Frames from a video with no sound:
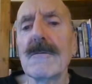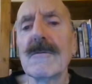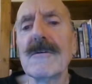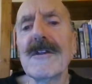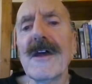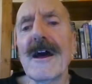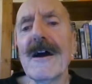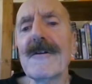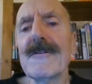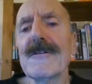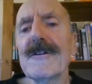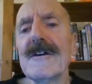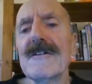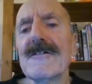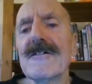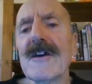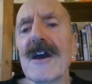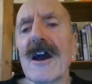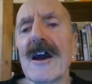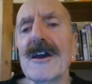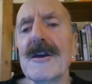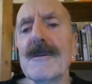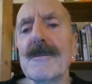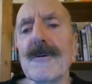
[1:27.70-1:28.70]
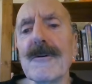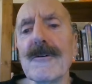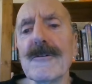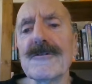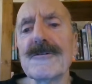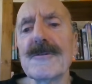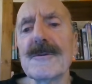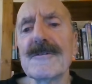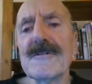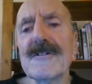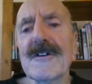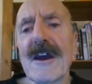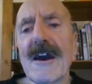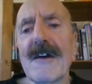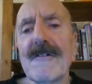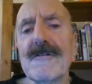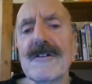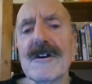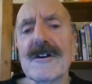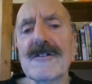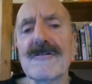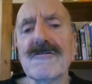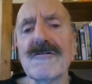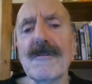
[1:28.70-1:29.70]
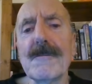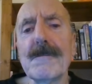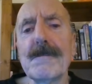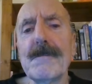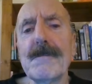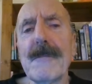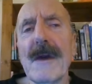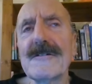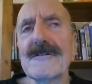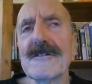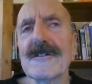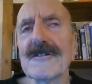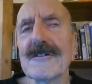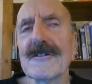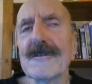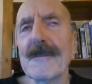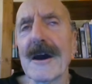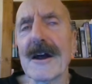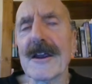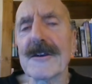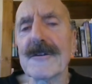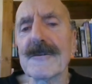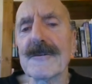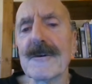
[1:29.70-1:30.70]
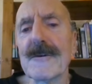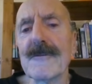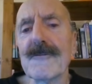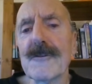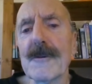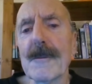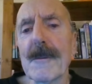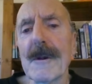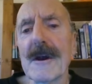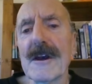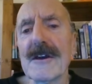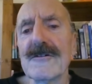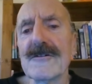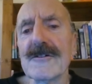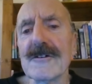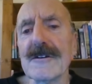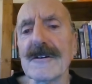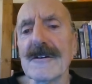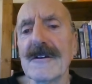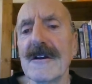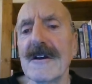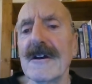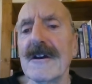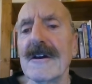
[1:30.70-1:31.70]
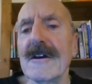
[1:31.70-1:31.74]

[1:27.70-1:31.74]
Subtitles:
Without these cables, which carry a tremendous amount of information,